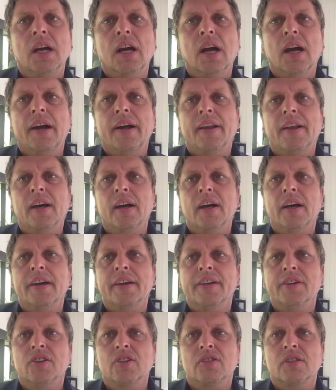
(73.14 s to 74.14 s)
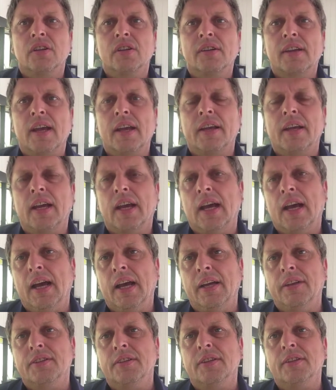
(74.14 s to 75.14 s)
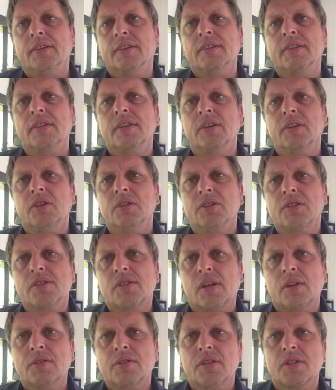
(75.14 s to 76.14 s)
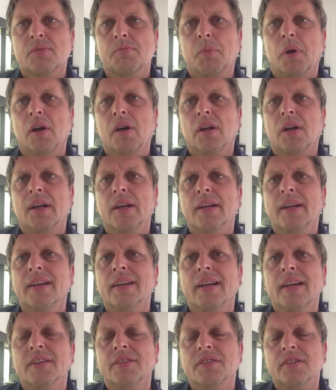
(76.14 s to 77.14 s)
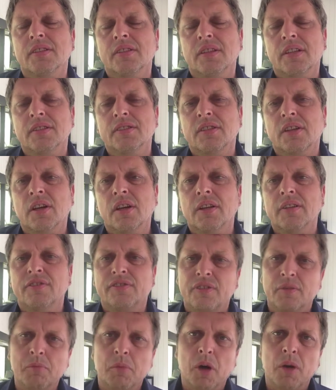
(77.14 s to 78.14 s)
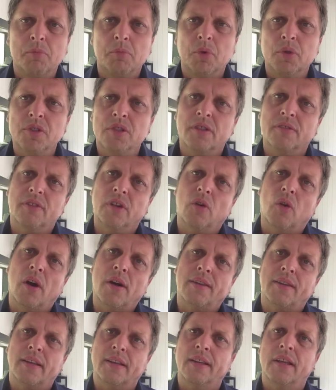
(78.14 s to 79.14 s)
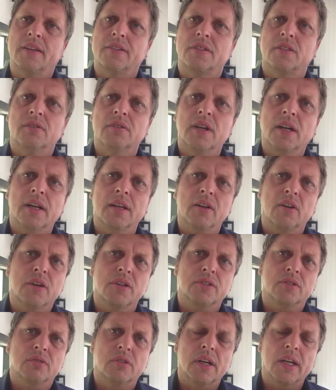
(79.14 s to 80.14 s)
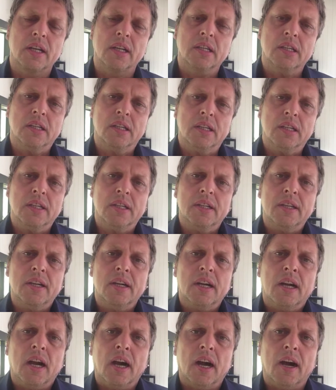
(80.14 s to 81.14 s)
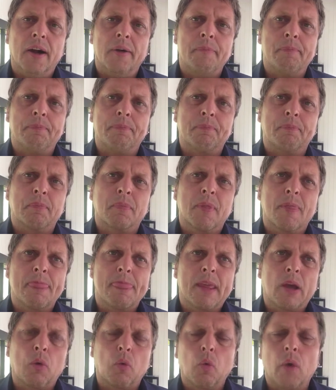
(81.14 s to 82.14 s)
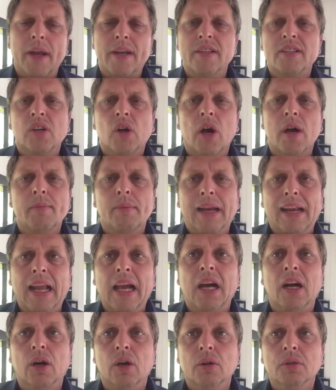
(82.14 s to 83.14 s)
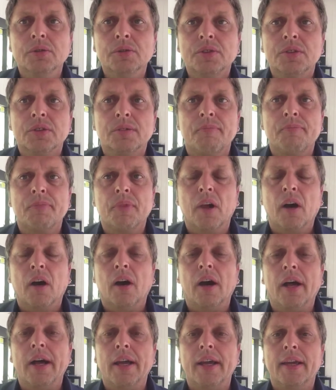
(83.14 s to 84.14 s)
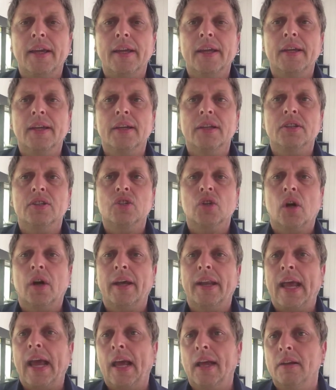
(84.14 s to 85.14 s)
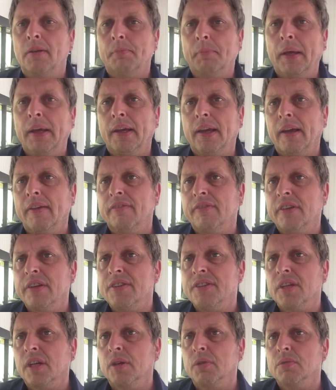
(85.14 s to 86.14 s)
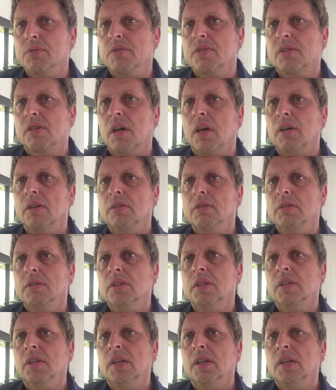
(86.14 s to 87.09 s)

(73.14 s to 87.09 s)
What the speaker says: and you just look down at your hand and your stones are sparkling, then that's kind of, from my point of view, I think that's a really nice ring. When time allows, I try and hand pick every single stone